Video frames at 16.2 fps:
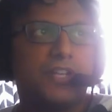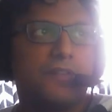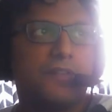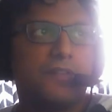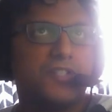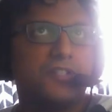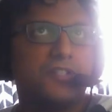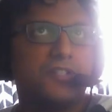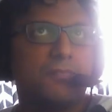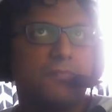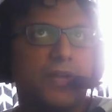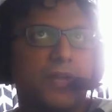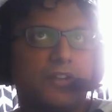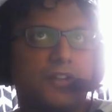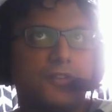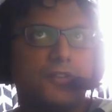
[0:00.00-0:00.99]
I've sent them
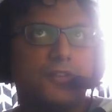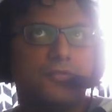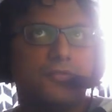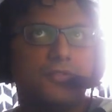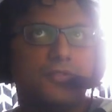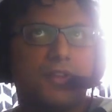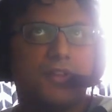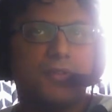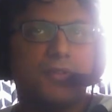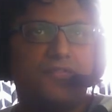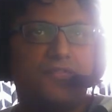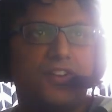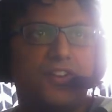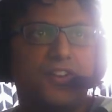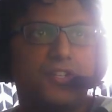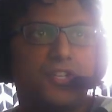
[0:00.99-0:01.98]
back as soon as I've been
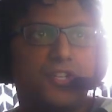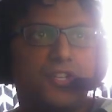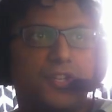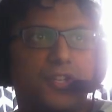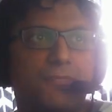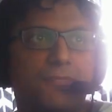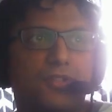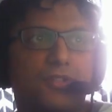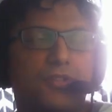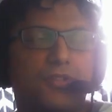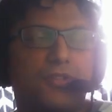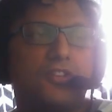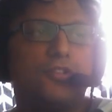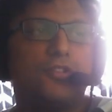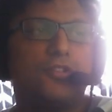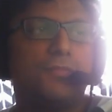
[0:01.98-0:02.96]
finishing them, so
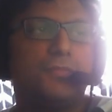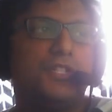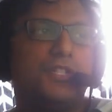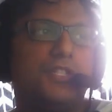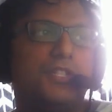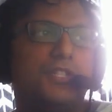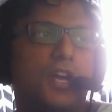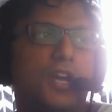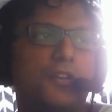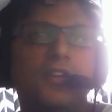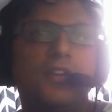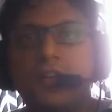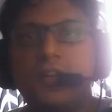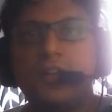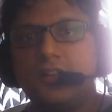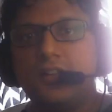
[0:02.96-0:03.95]
that should be done.
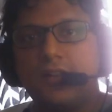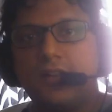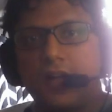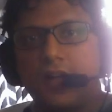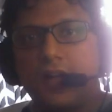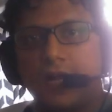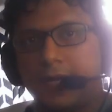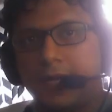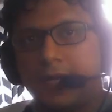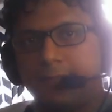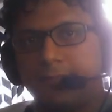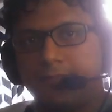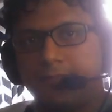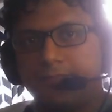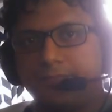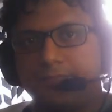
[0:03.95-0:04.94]

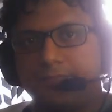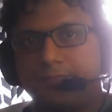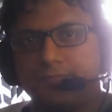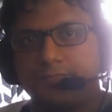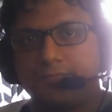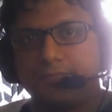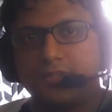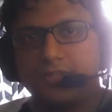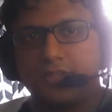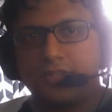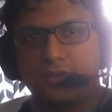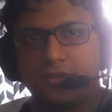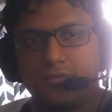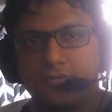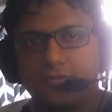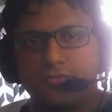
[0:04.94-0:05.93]
Um,
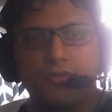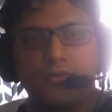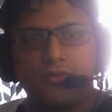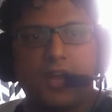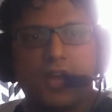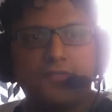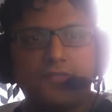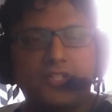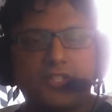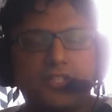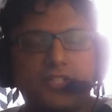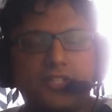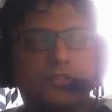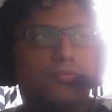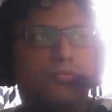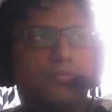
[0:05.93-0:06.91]
so I did
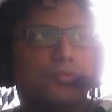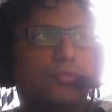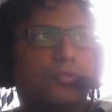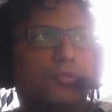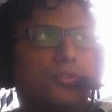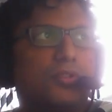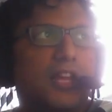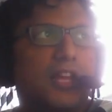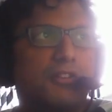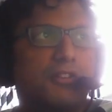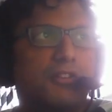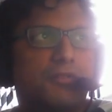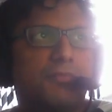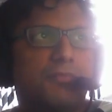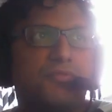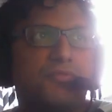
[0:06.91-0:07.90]
it through Google
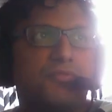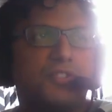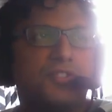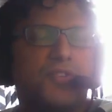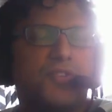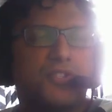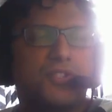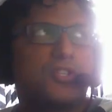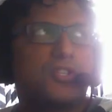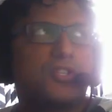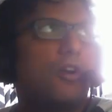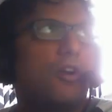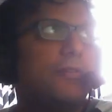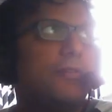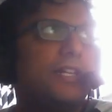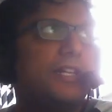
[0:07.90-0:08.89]
Classroom. First of all,
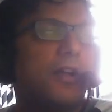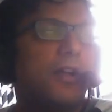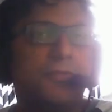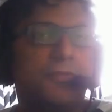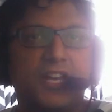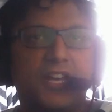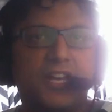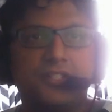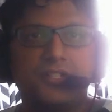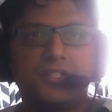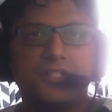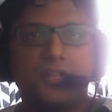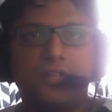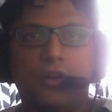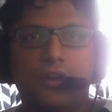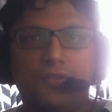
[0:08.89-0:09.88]
sorry that
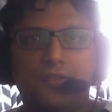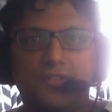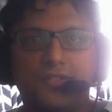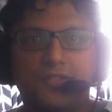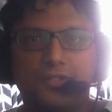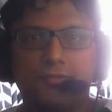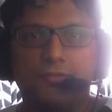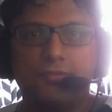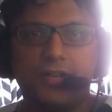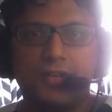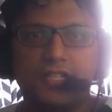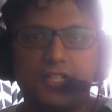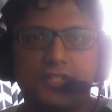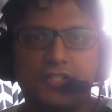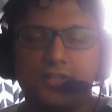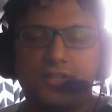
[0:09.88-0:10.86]
all of the
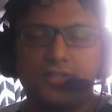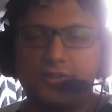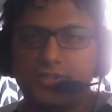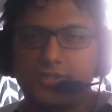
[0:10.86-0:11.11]
grades are.